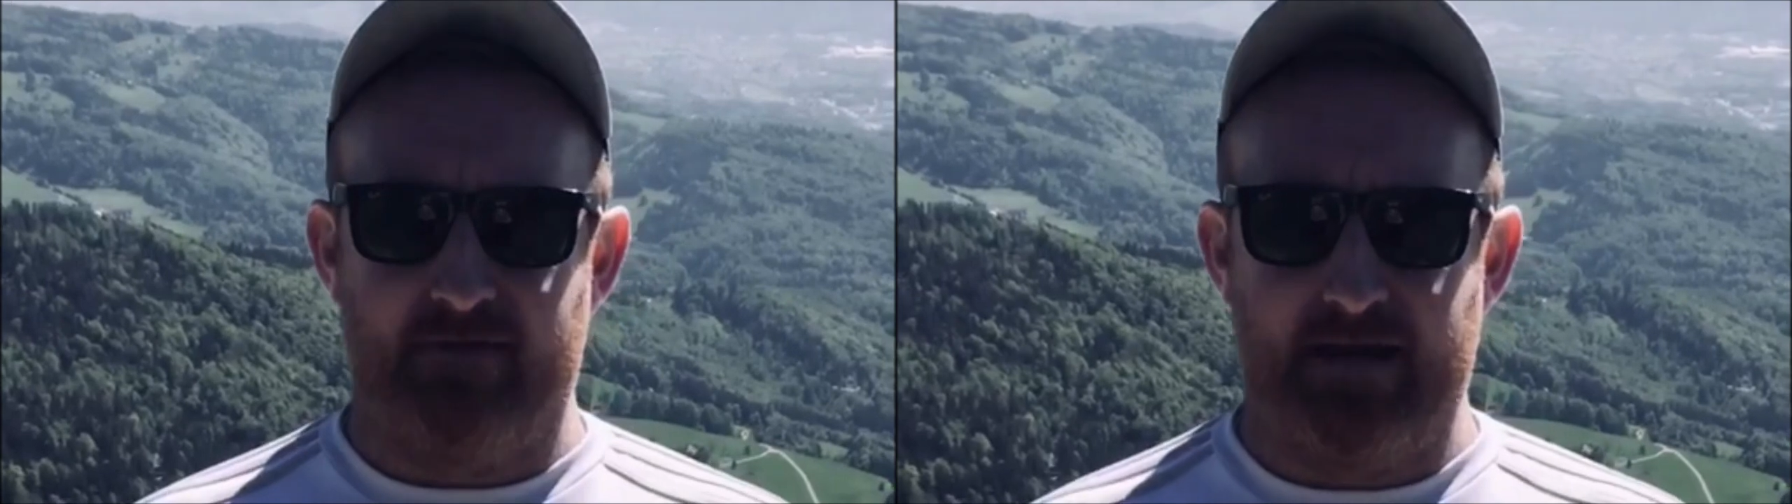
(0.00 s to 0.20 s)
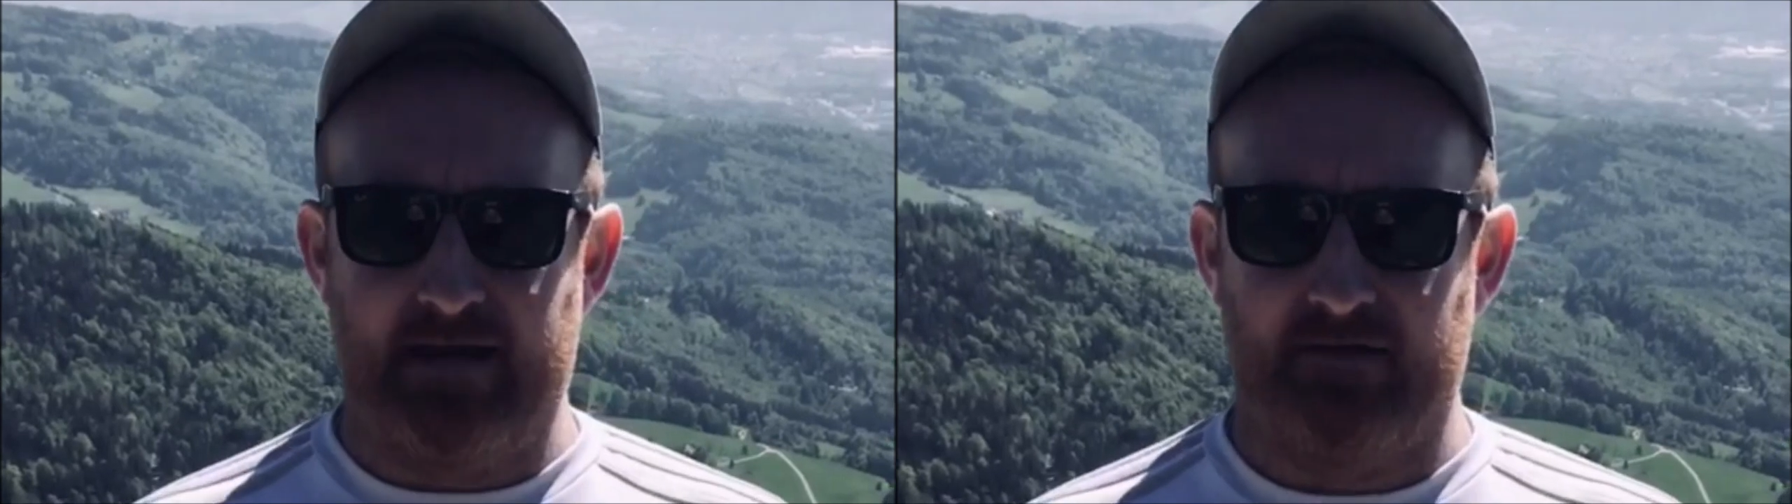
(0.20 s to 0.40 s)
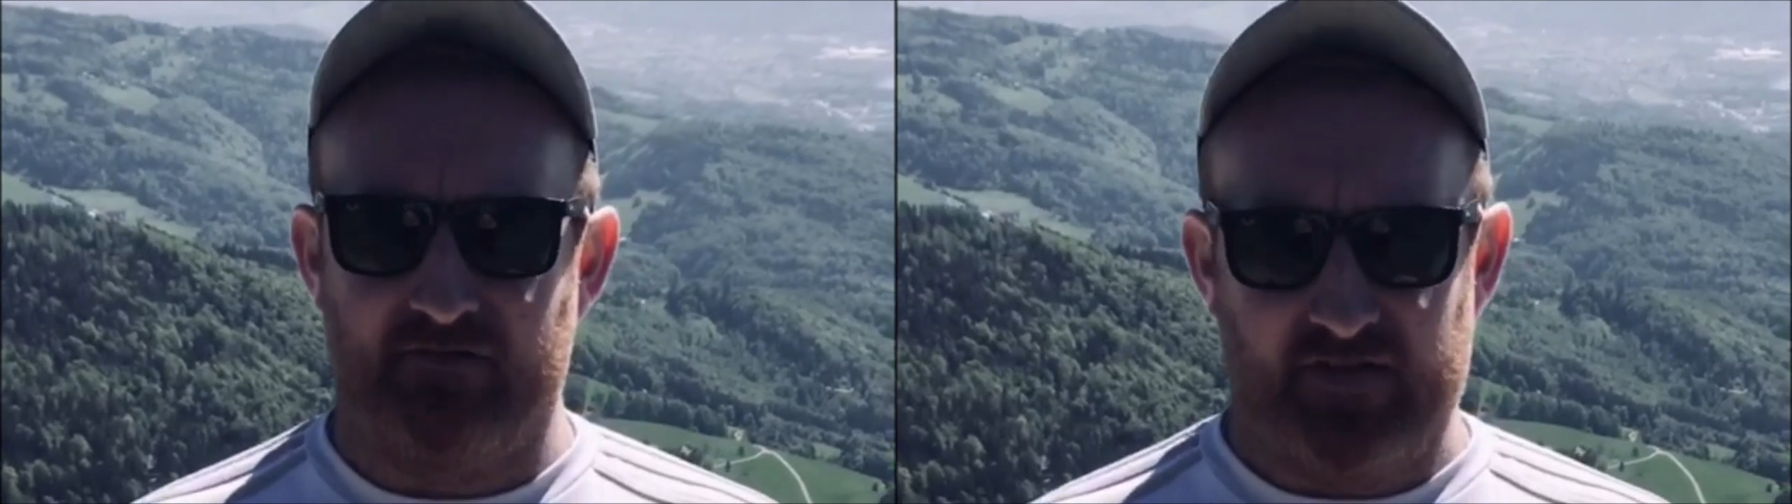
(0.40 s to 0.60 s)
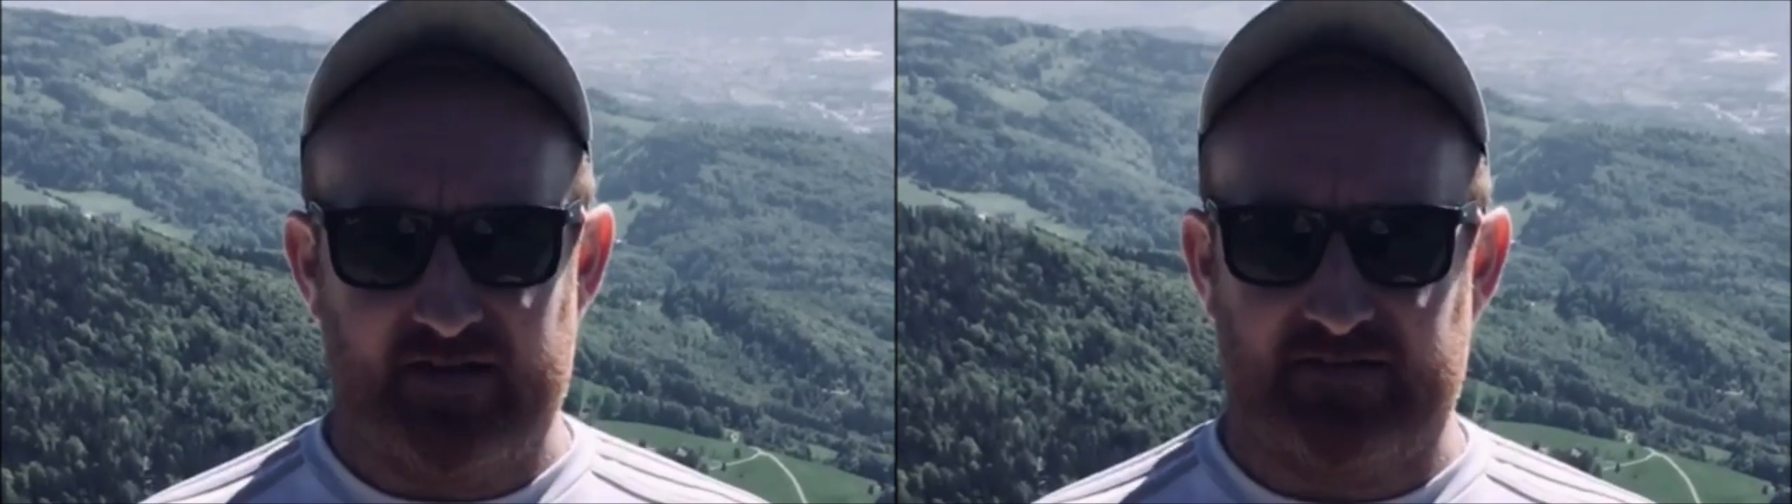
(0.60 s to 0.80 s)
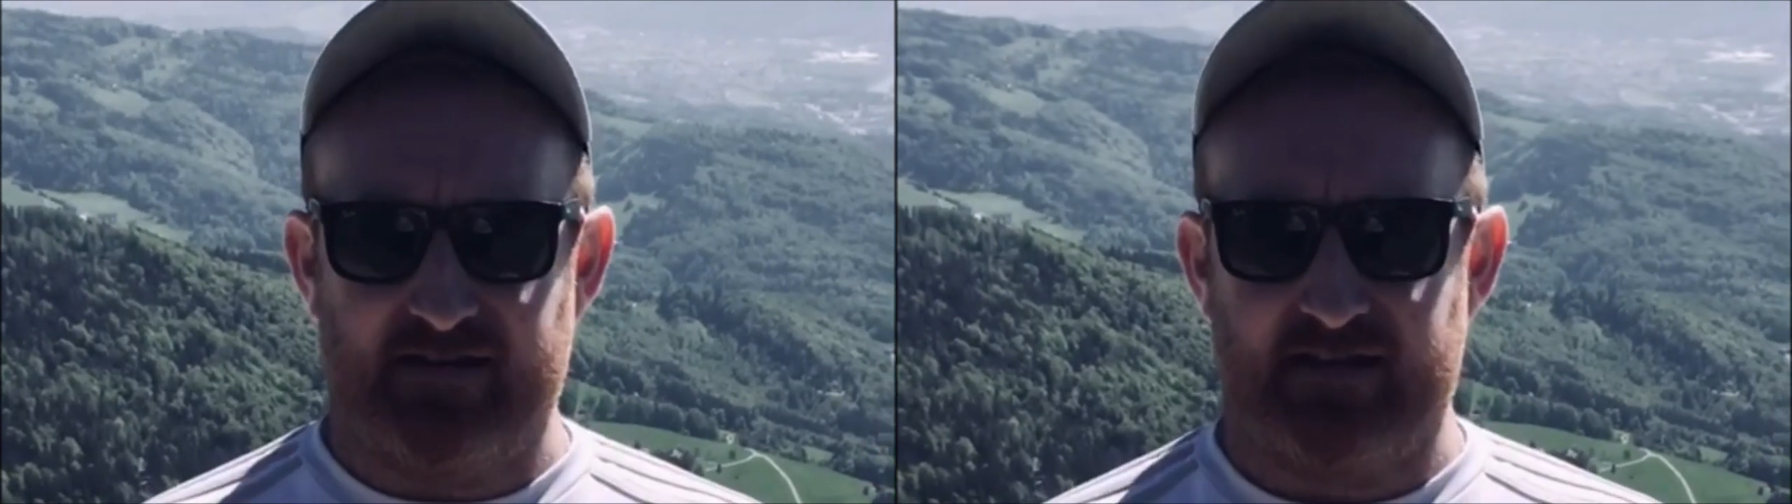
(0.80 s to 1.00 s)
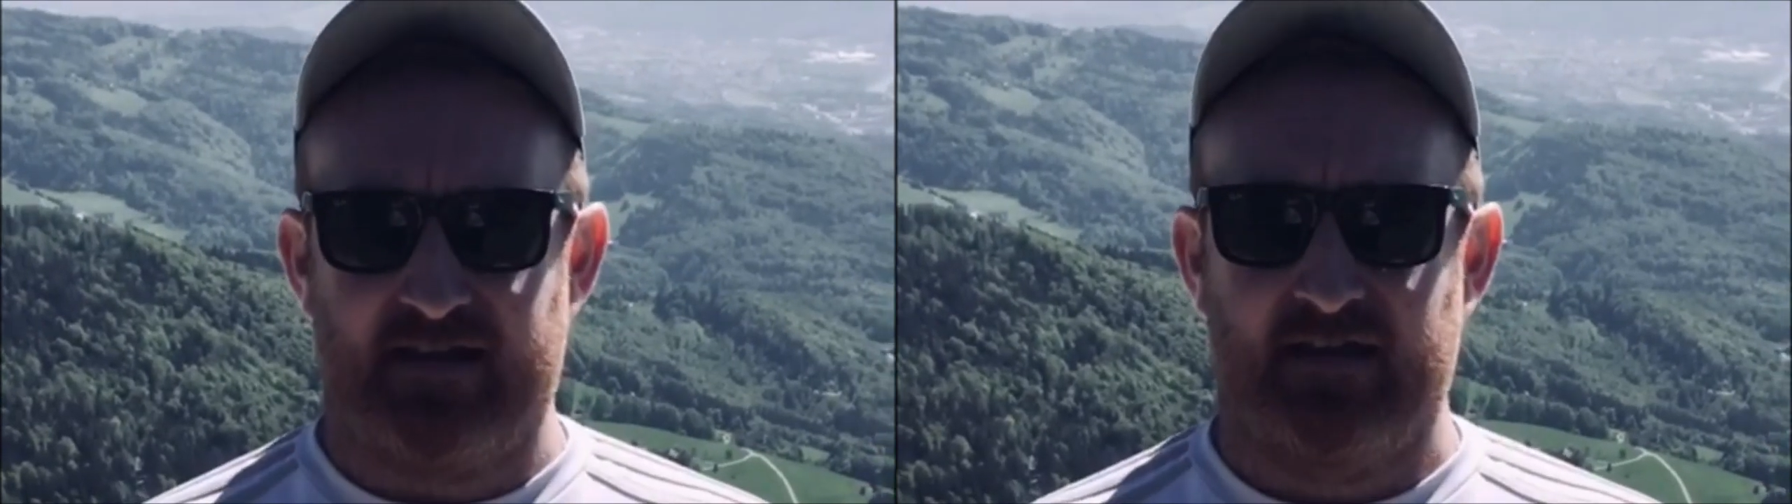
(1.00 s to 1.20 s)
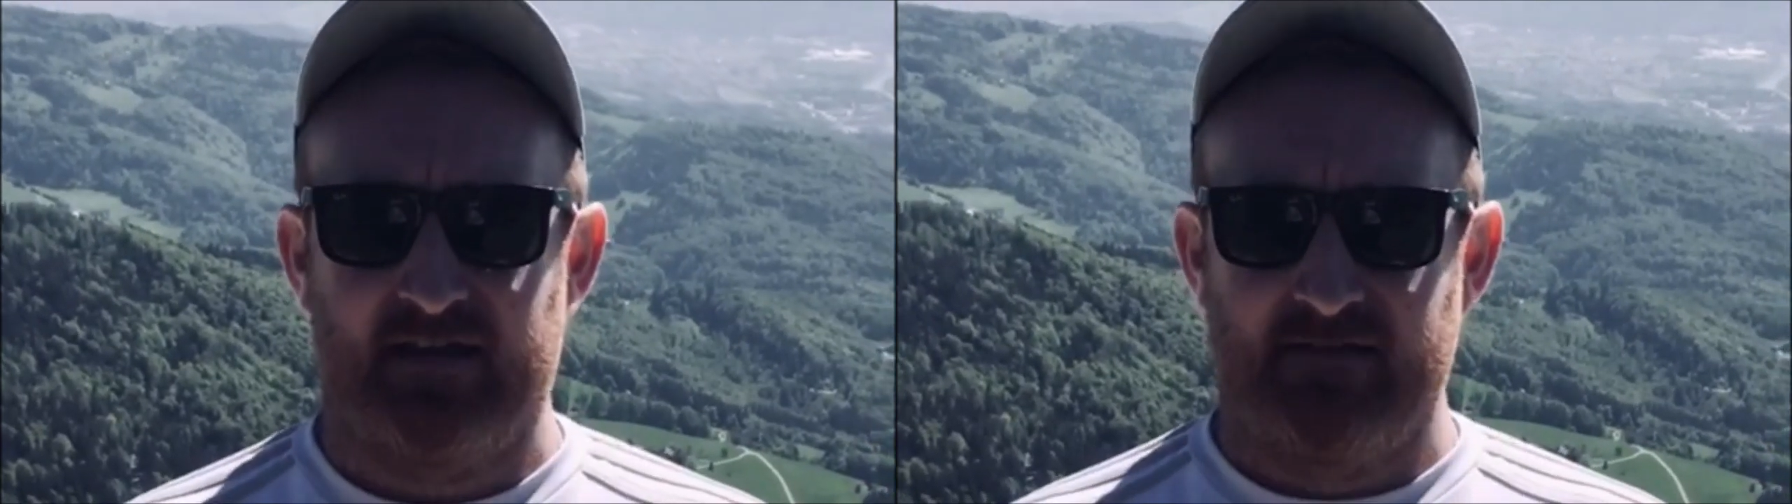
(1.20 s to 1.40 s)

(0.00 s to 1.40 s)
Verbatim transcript: of a hill outside of Sydney